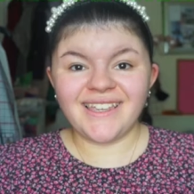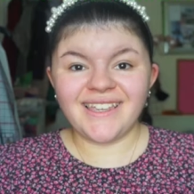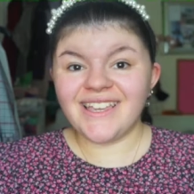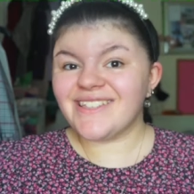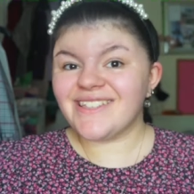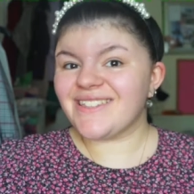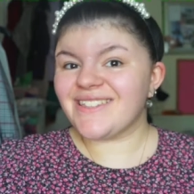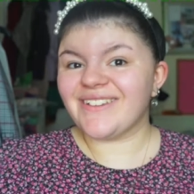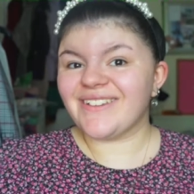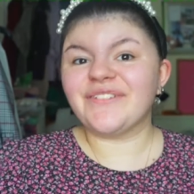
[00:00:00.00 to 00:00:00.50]

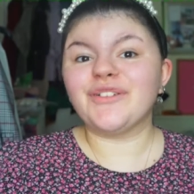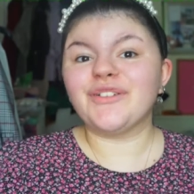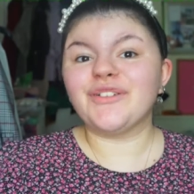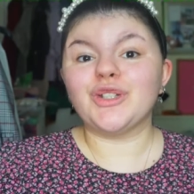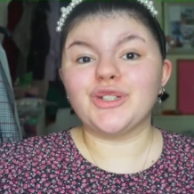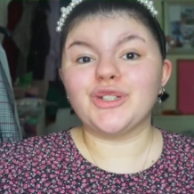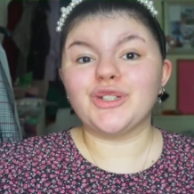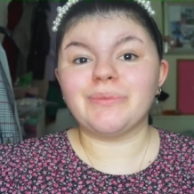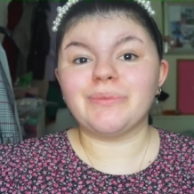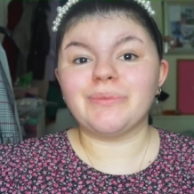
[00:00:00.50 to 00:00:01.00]
So if you're new
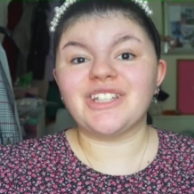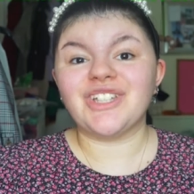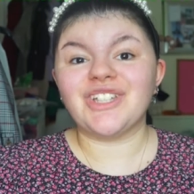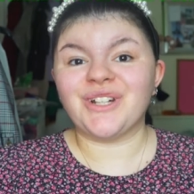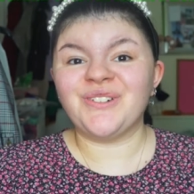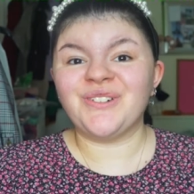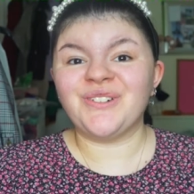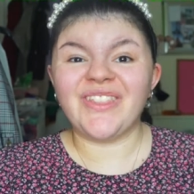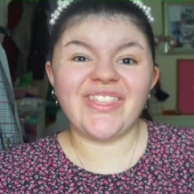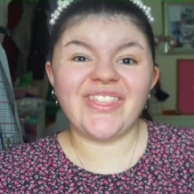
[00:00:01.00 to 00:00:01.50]
to my
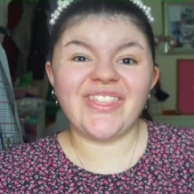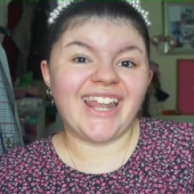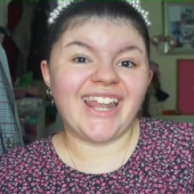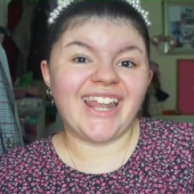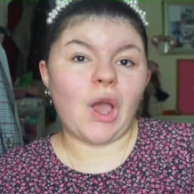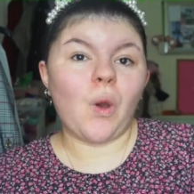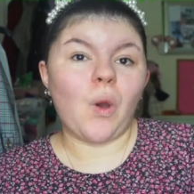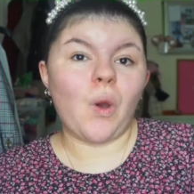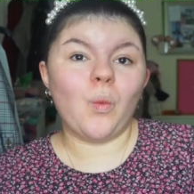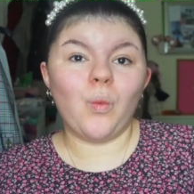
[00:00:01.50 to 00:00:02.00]
channel then
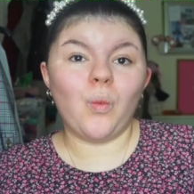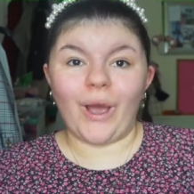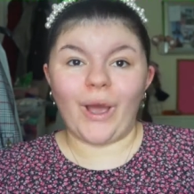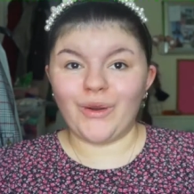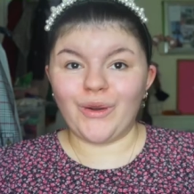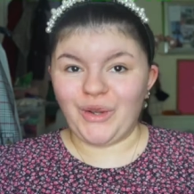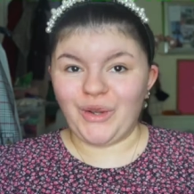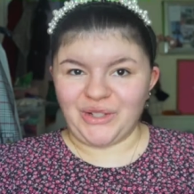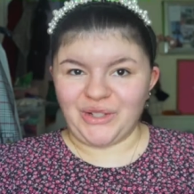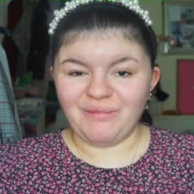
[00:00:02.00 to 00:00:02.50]

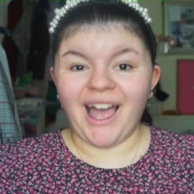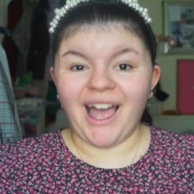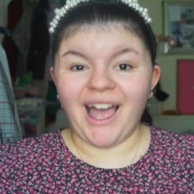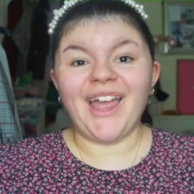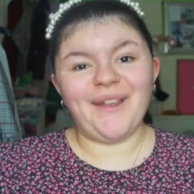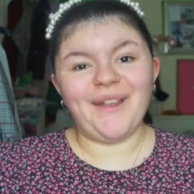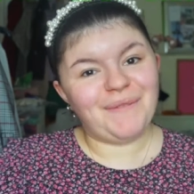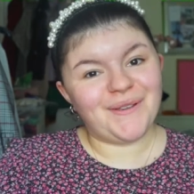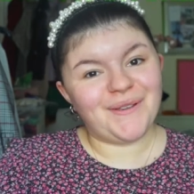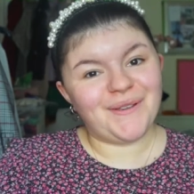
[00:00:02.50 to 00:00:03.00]
welcome, I
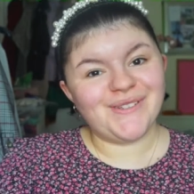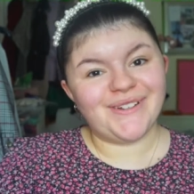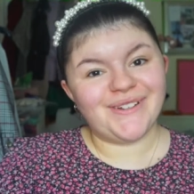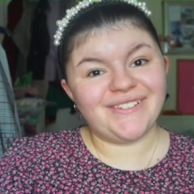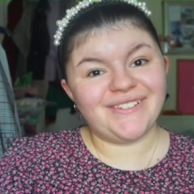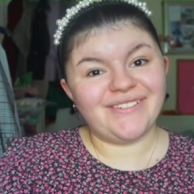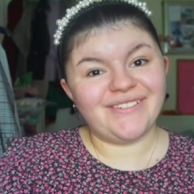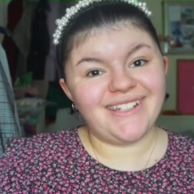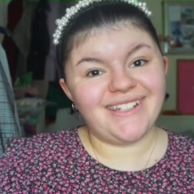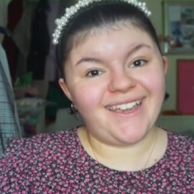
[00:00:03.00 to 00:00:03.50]
hope you enjoy the
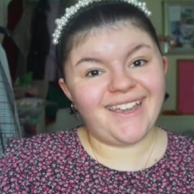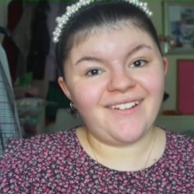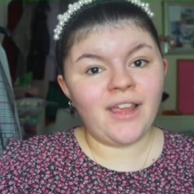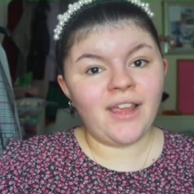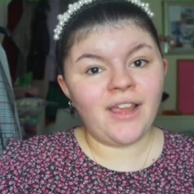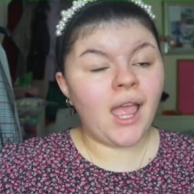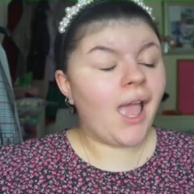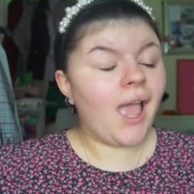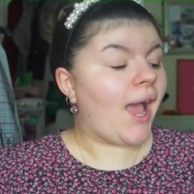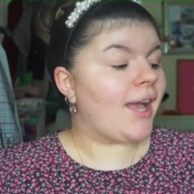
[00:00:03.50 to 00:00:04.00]
video
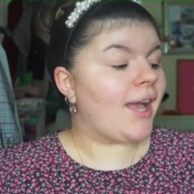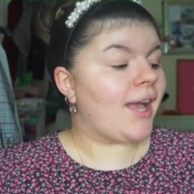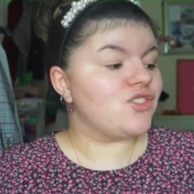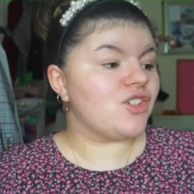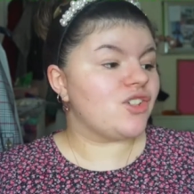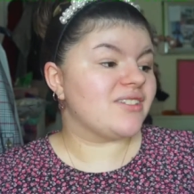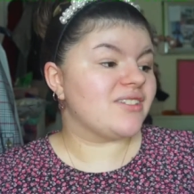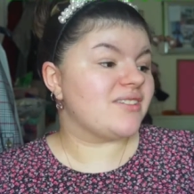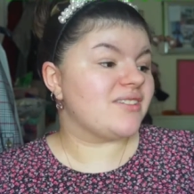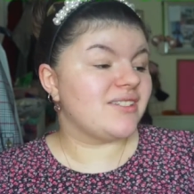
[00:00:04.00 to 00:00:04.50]
and
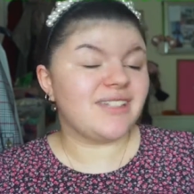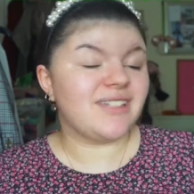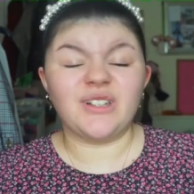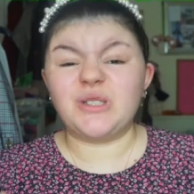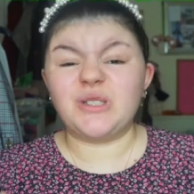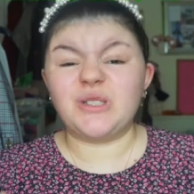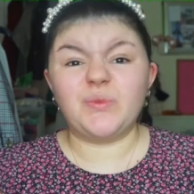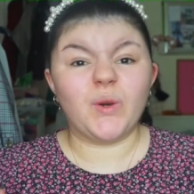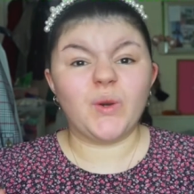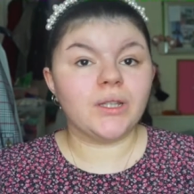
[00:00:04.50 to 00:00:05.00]
just to tell you
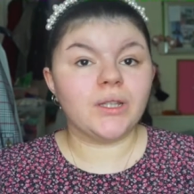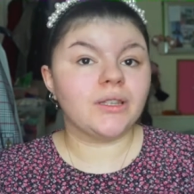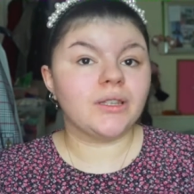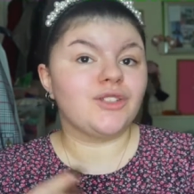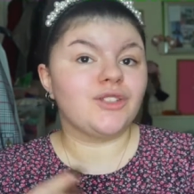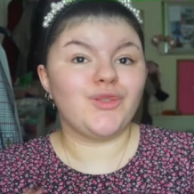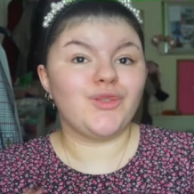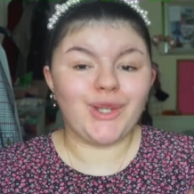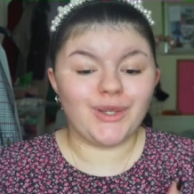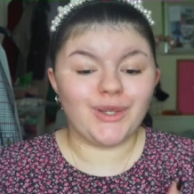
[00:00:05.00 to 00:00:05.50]
what this
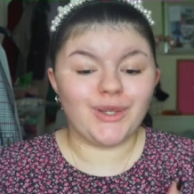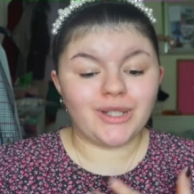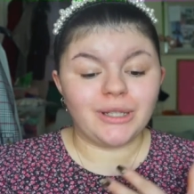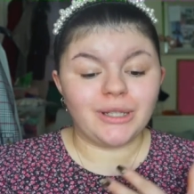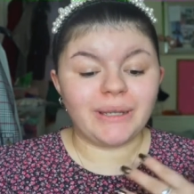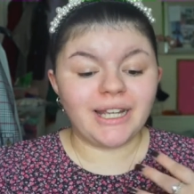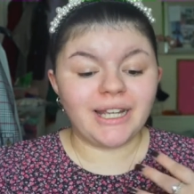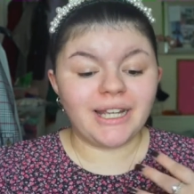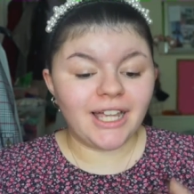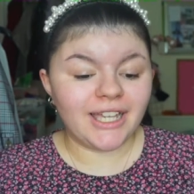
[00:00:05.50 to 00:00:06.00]
video is going to
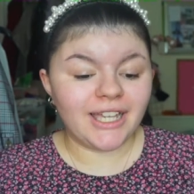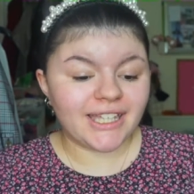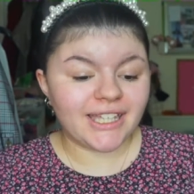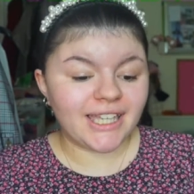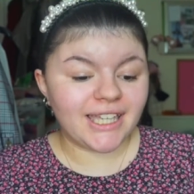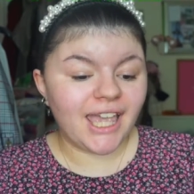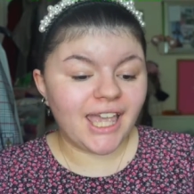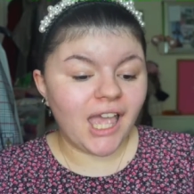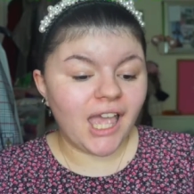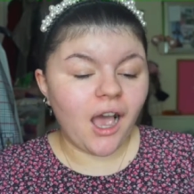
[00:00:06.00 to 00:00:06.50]
be like
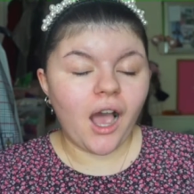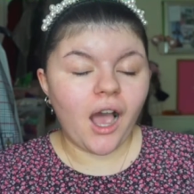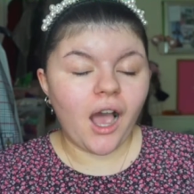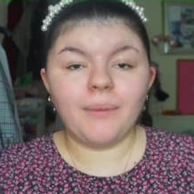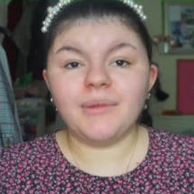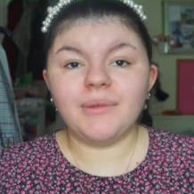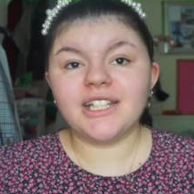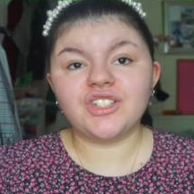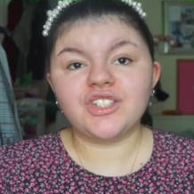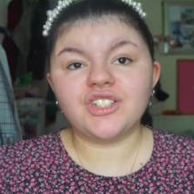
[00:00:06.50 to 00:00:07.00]
I'm
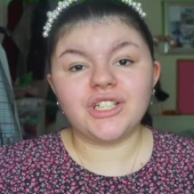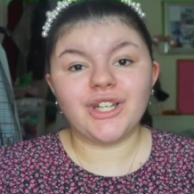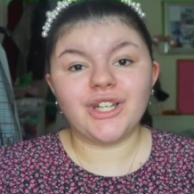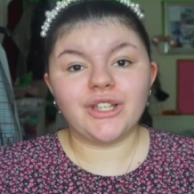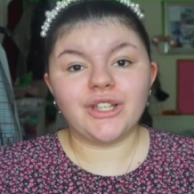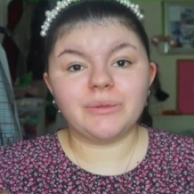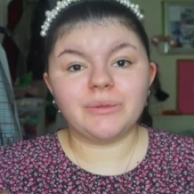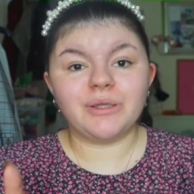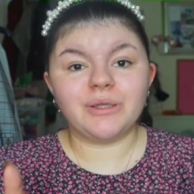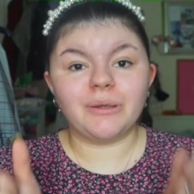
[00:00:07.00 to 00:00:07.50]
literally going to
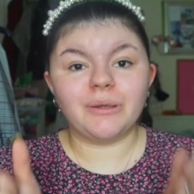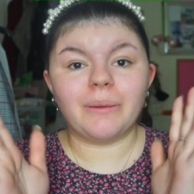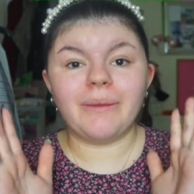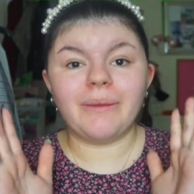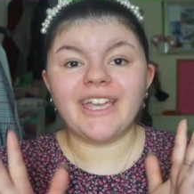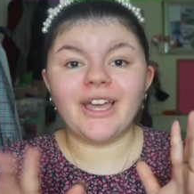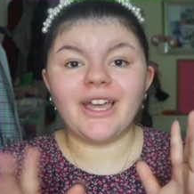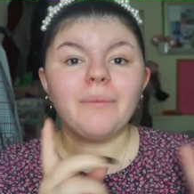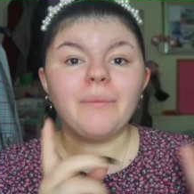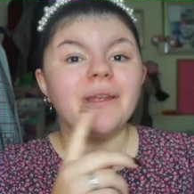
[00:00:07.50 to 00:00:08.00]
be doing my
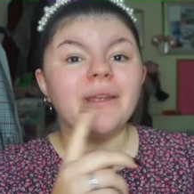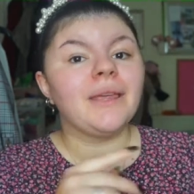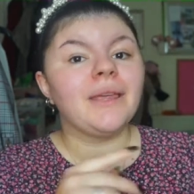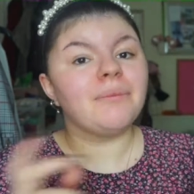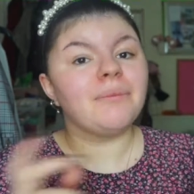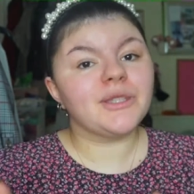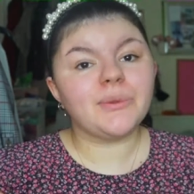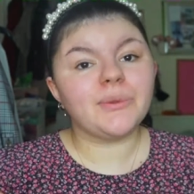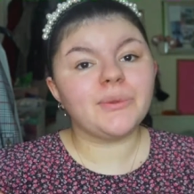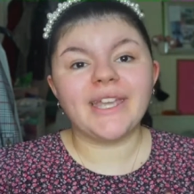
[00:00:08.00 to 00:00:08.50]
makeup and in
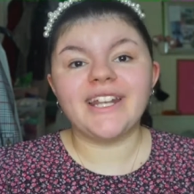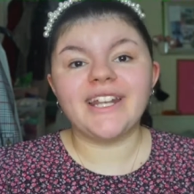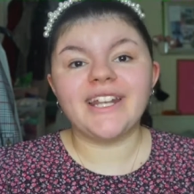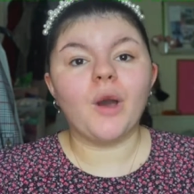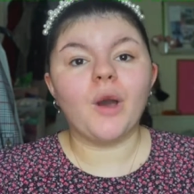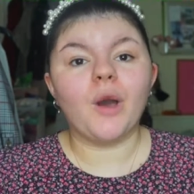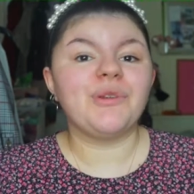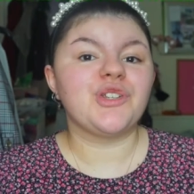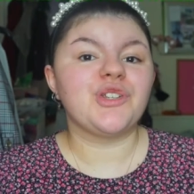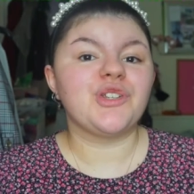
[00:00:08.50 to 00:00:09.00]
between I'll
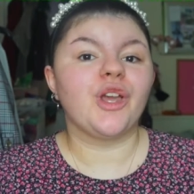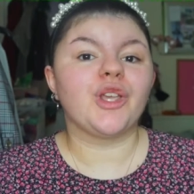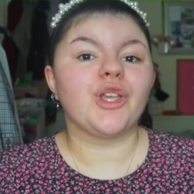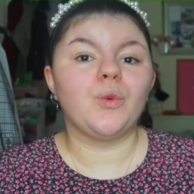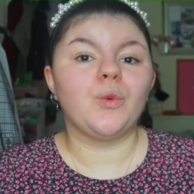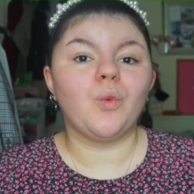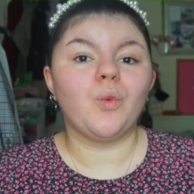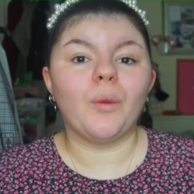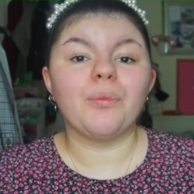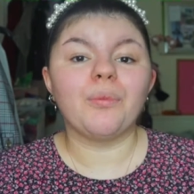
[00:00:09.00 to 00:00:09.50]
be showing you
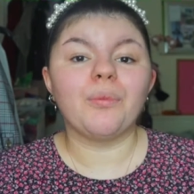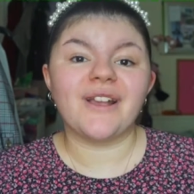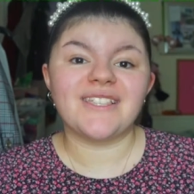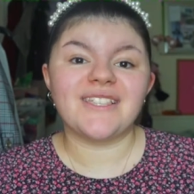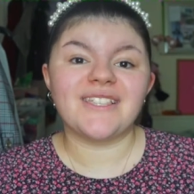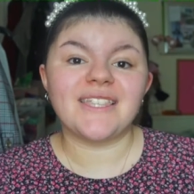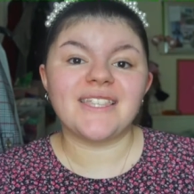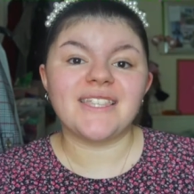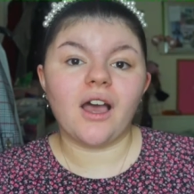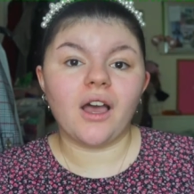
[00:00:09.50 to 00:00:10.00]
what
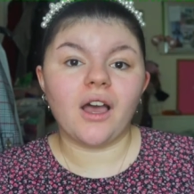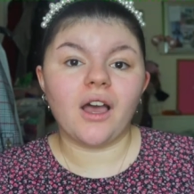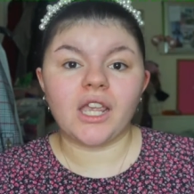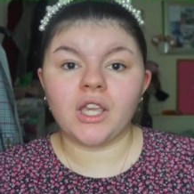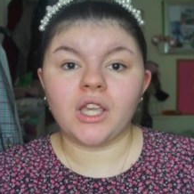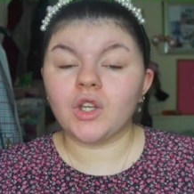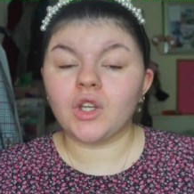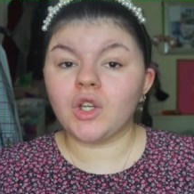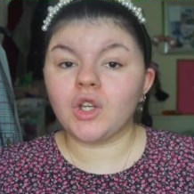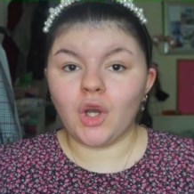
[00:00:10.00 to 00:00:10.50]
presents I
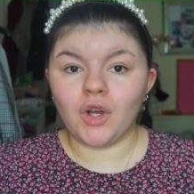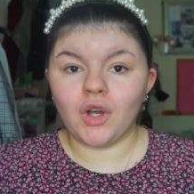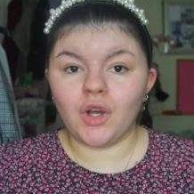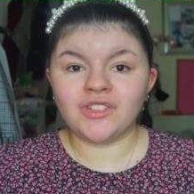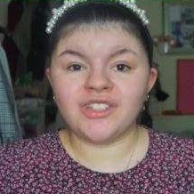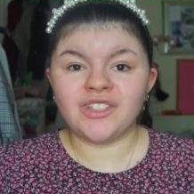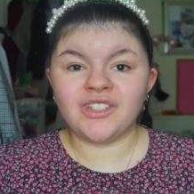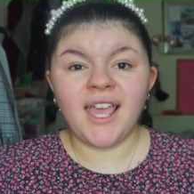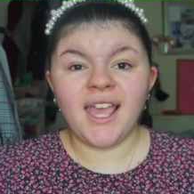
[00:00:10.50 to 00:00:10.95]
got.